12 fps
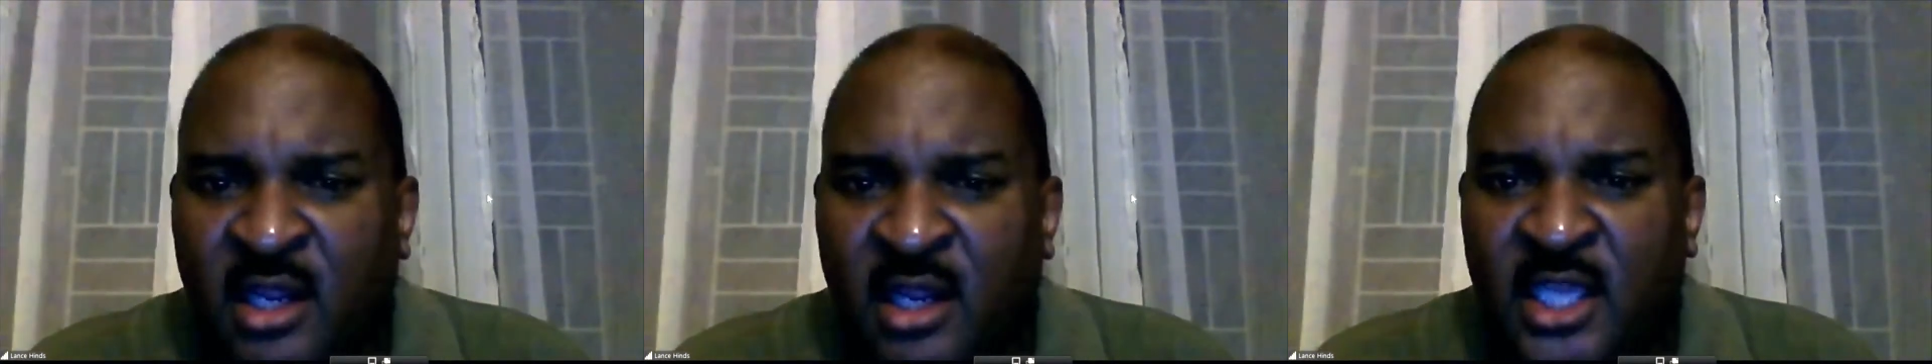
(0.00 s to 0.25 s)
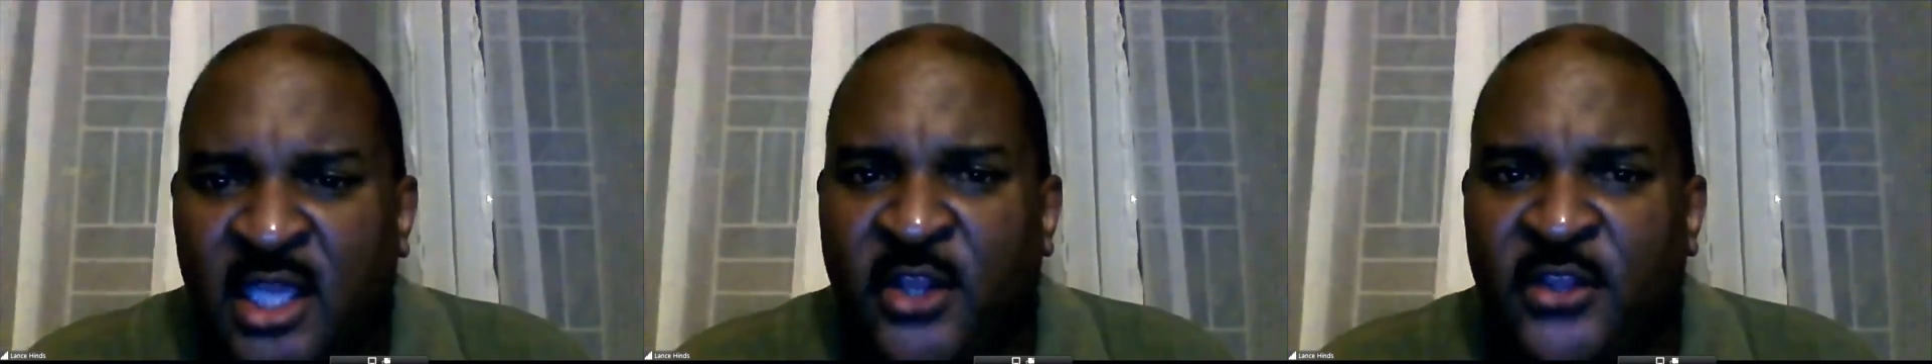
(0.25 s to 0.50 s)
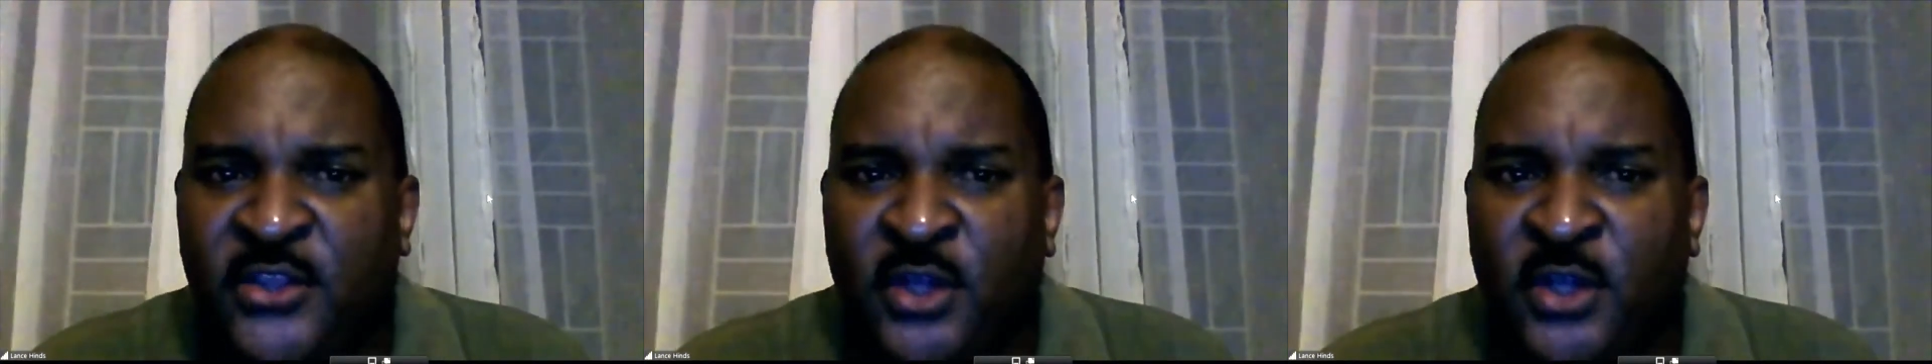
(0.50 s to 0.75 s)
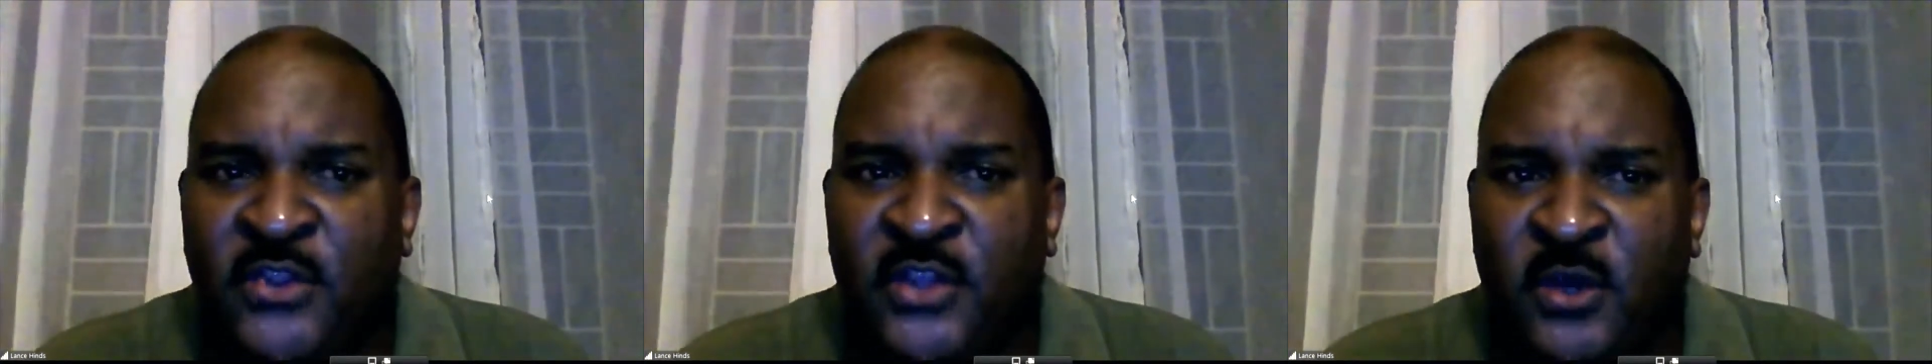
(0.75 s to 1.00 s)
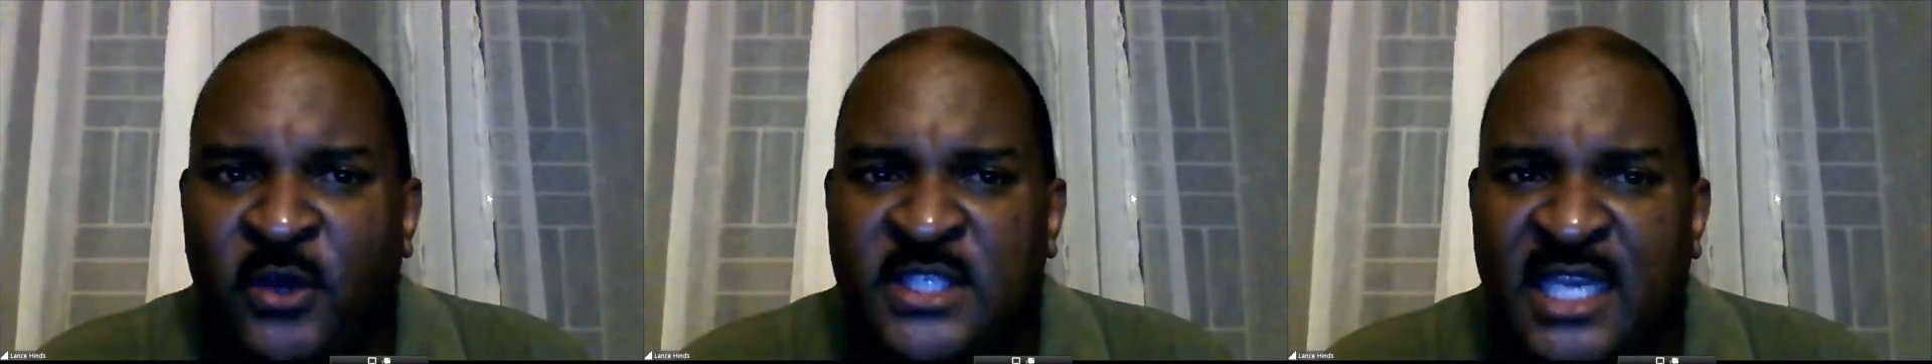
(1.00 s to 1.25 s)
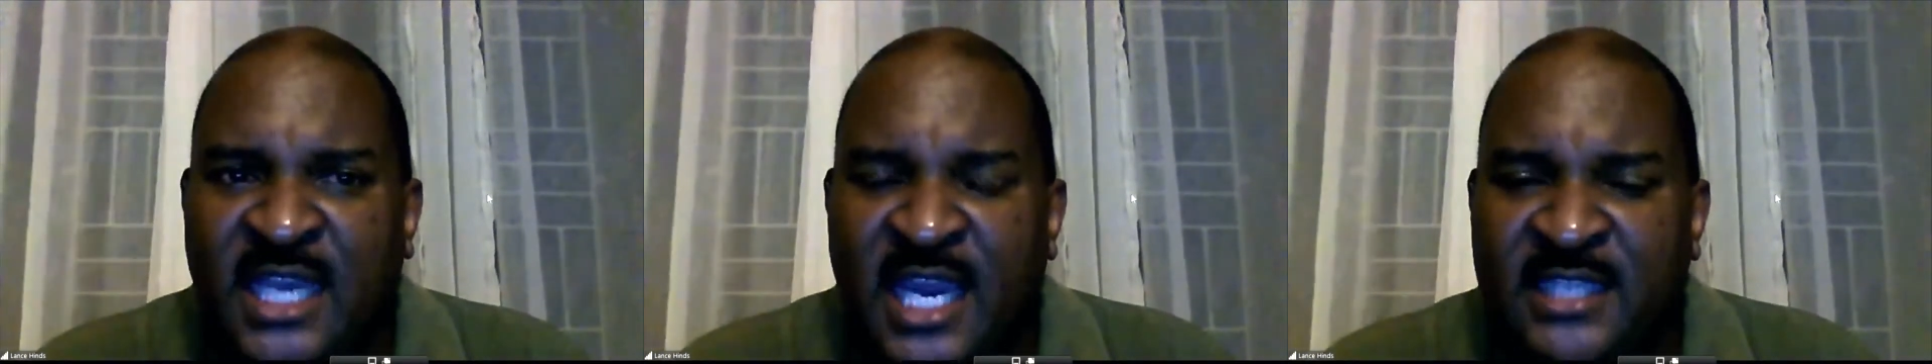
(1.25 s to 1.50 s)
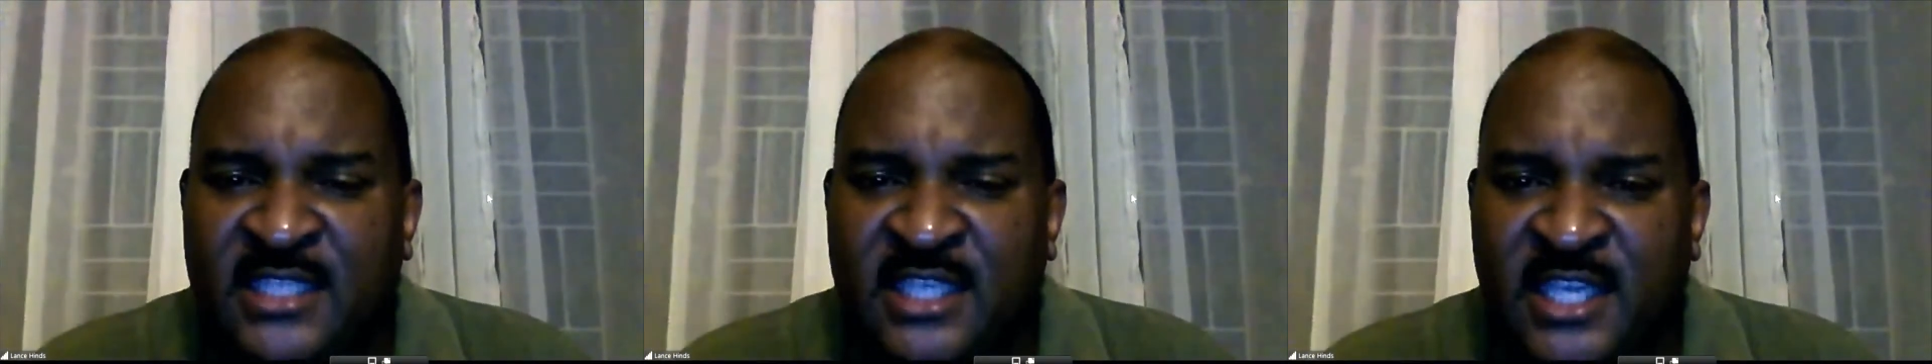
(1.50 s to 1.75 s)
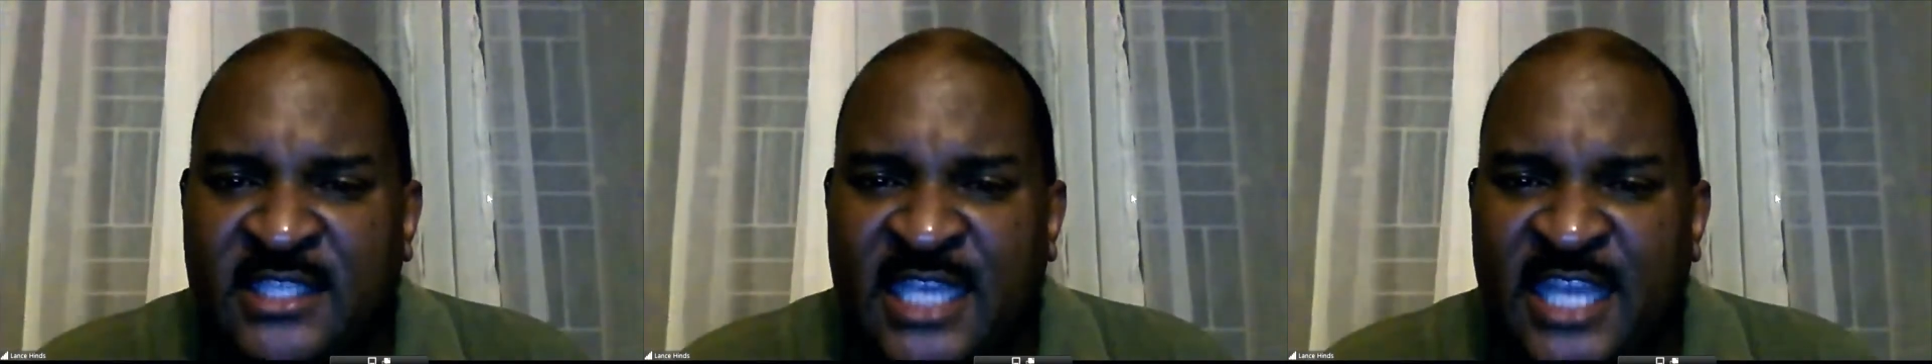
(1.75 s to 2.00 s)
Those are the kinds of
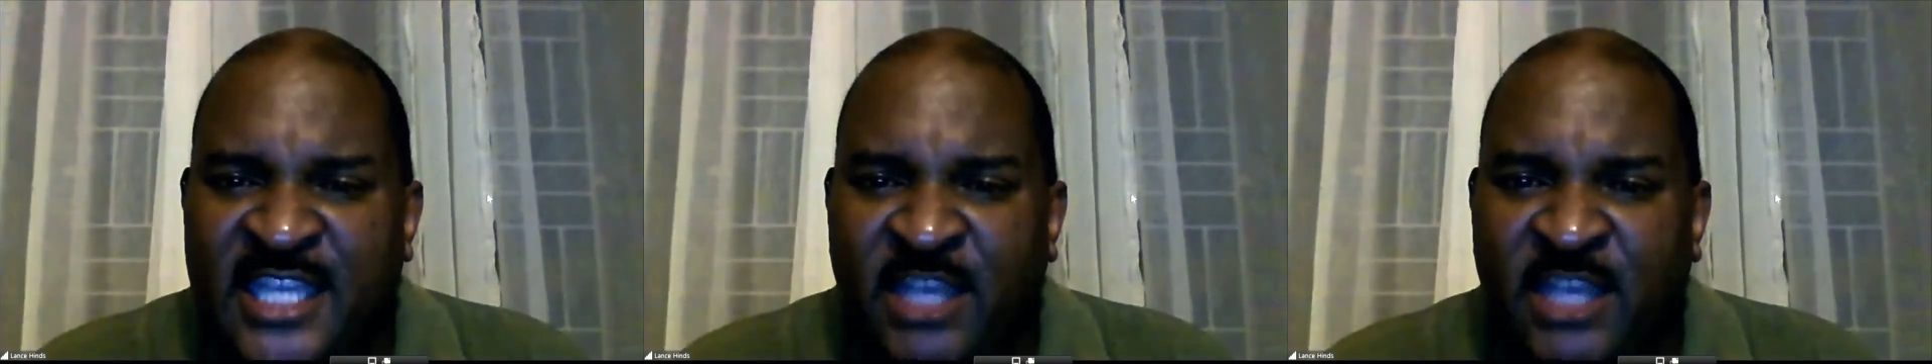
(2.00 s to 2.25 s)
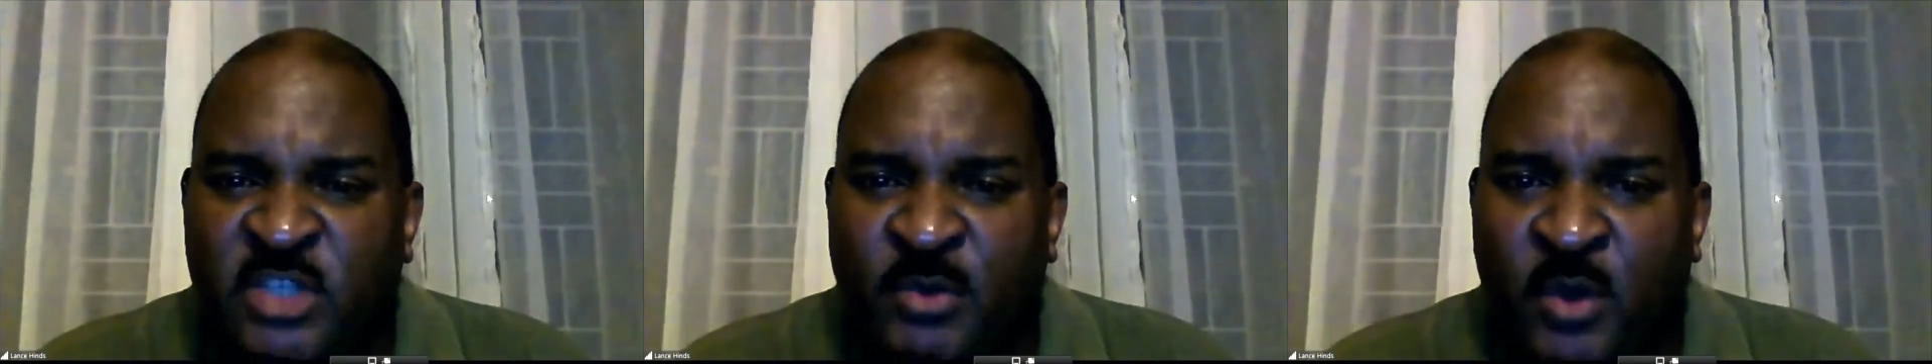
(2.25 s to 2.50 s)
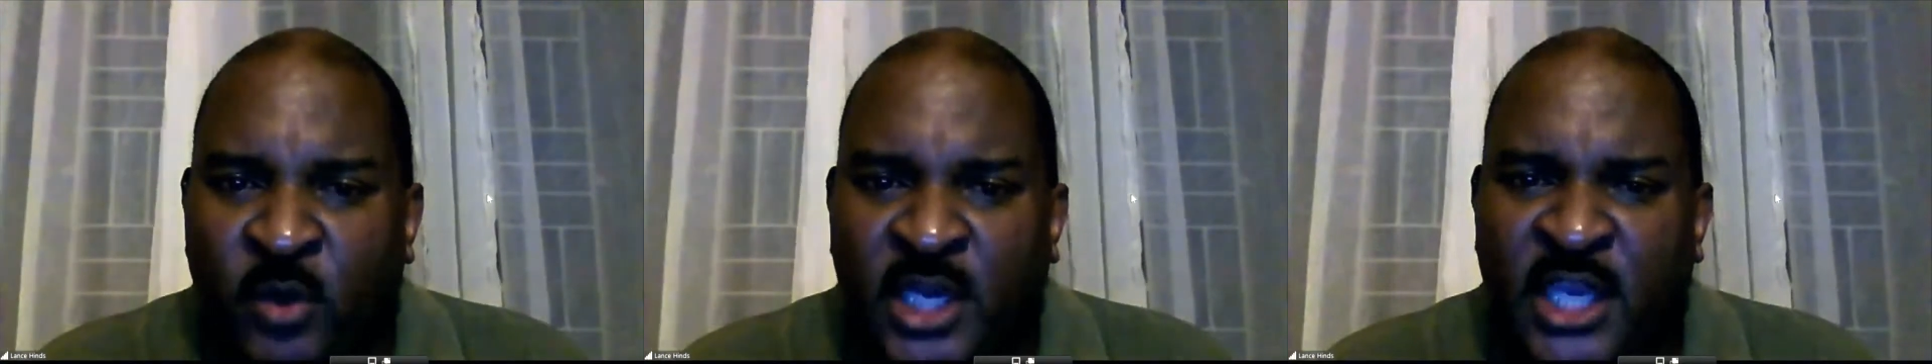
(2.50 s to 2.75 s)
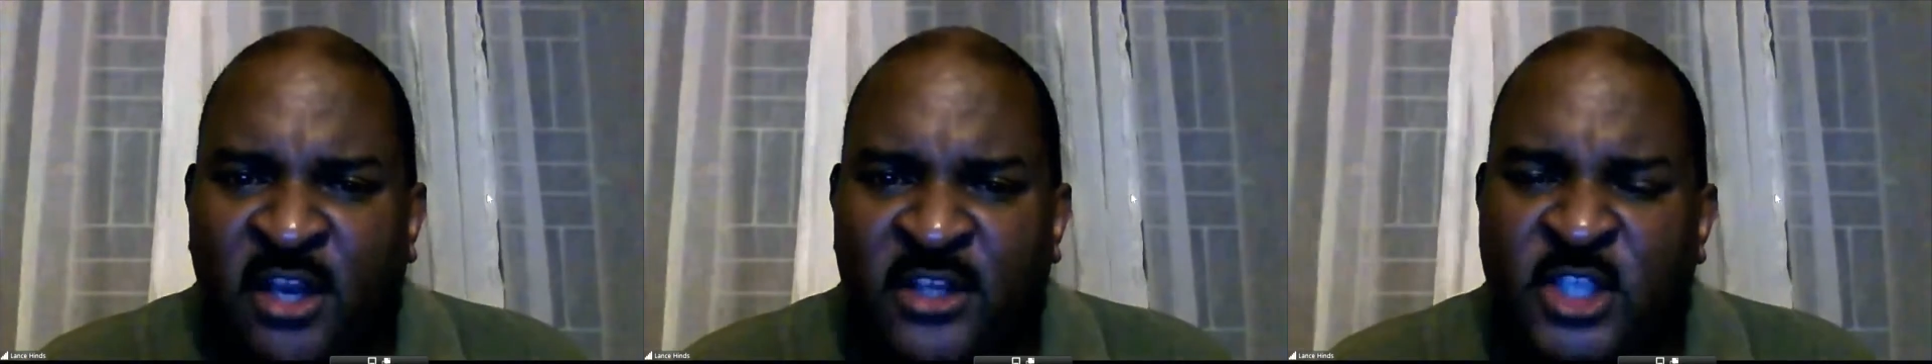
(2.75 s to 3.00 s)
things I think we should be working on.